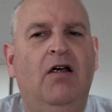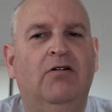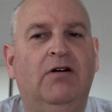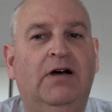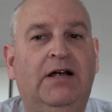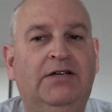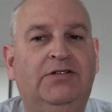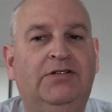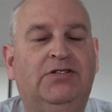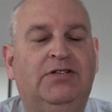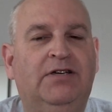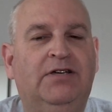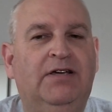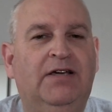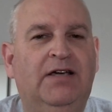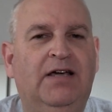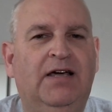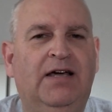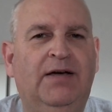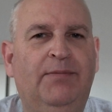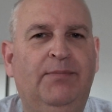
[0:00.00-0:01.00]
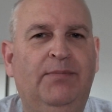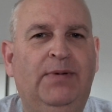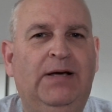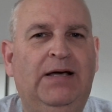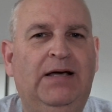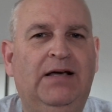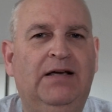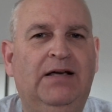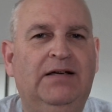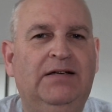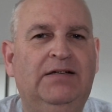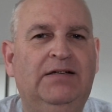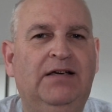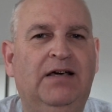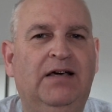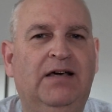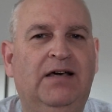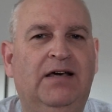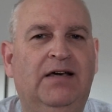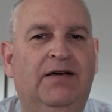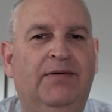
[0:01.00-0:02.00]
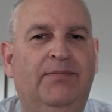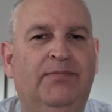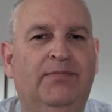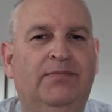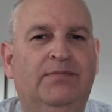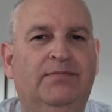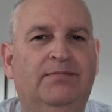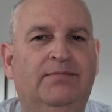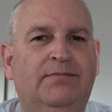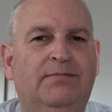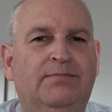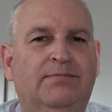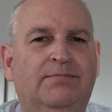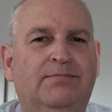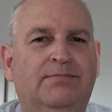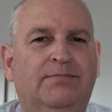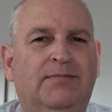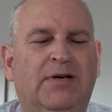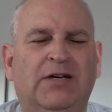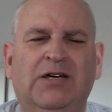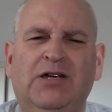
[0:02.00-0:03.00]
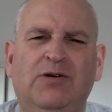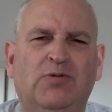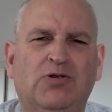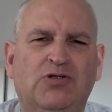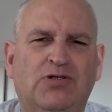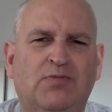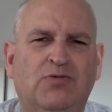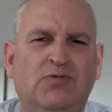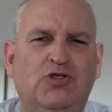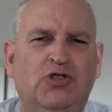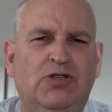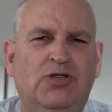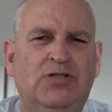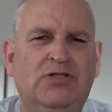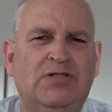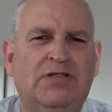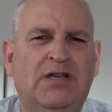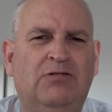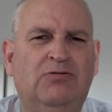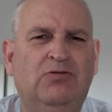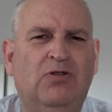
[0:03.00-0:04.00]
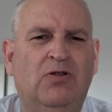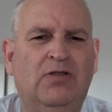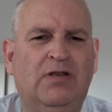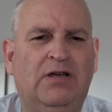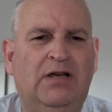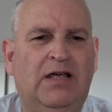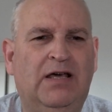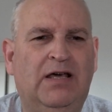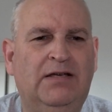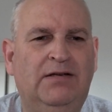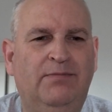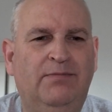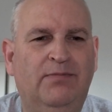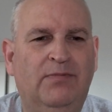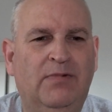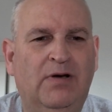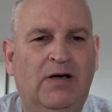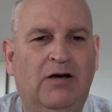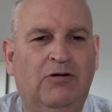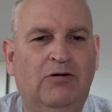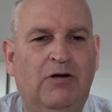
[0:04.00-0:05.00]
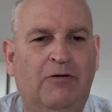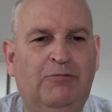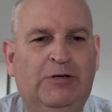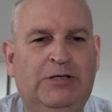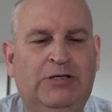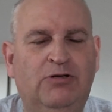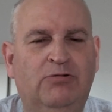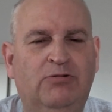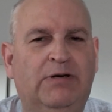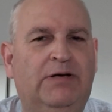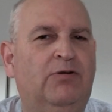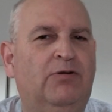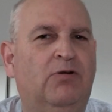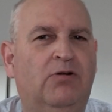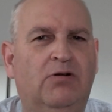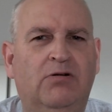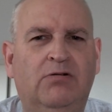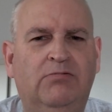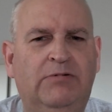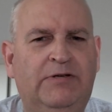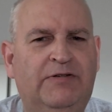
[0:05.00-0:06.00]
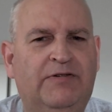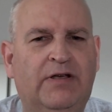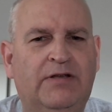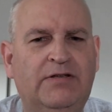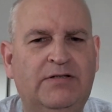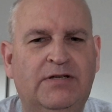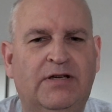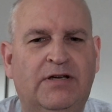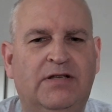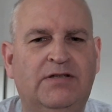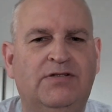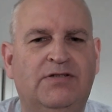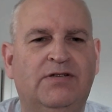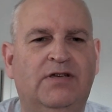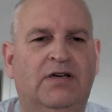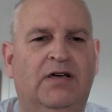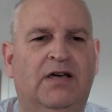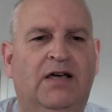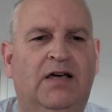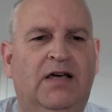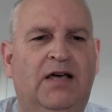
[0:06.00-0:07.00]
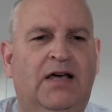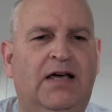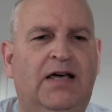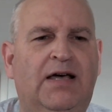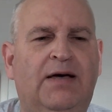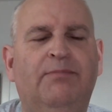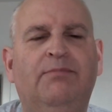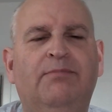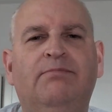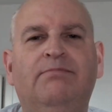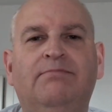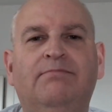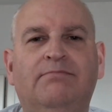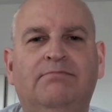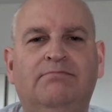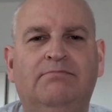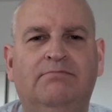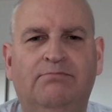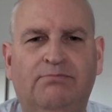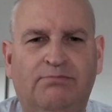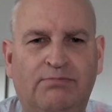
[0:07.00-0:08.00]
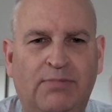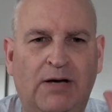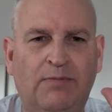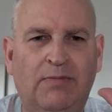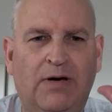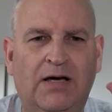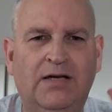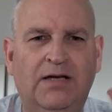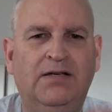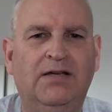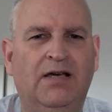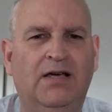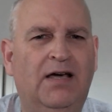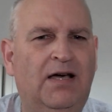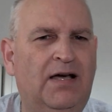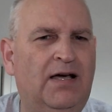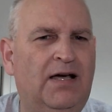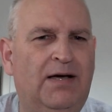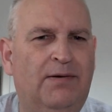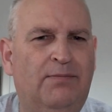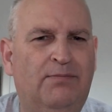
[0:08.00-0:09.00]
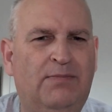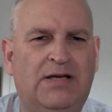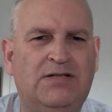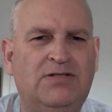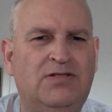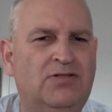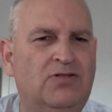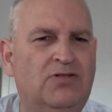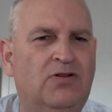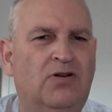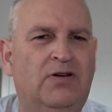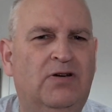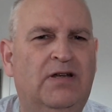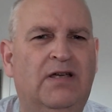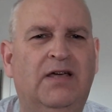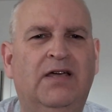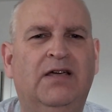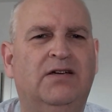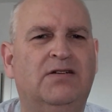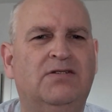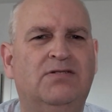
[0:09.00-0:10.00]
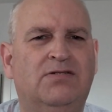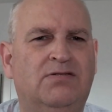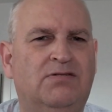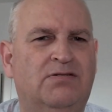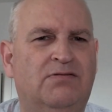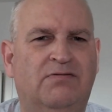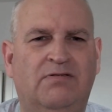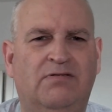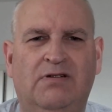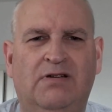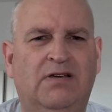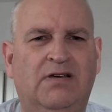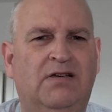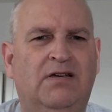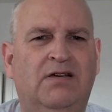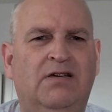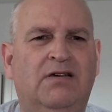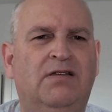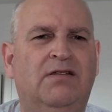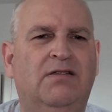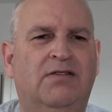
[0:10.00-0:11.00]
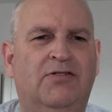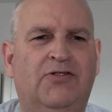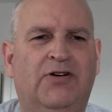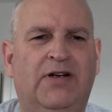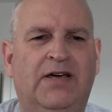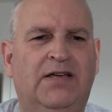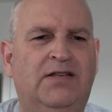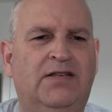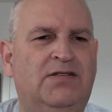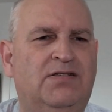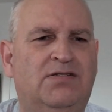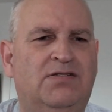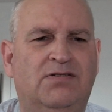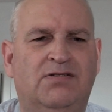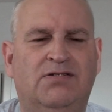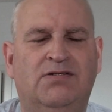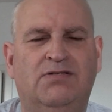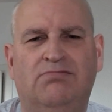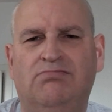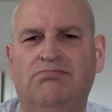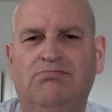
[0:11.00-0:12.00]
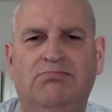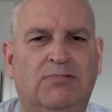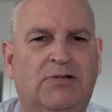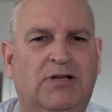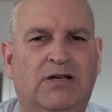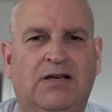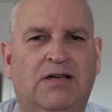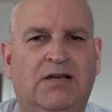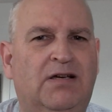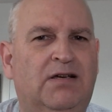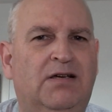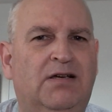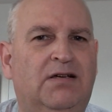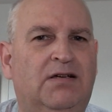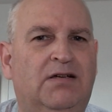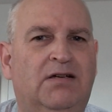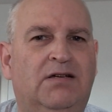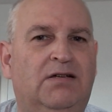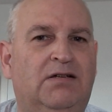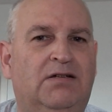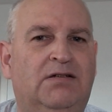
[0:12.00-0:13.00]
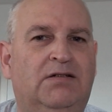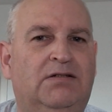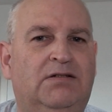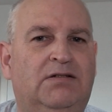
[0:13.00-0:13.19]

Right, um, yeah. I could put some jeans out on the line. How are we doing? Oh, we've done tons. Um, bye-bye. Uh, Mastodon X, uh, Threads, uh,